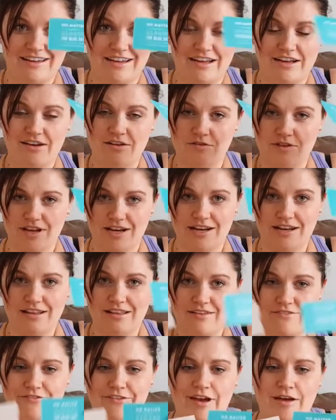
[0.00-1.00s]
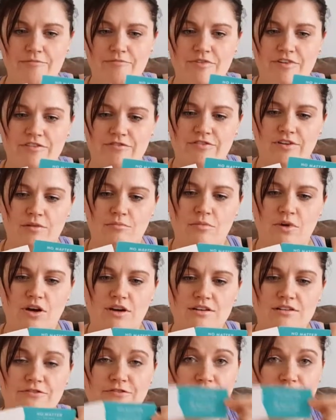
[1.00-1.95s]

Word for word: And you get it in the FabFitFun box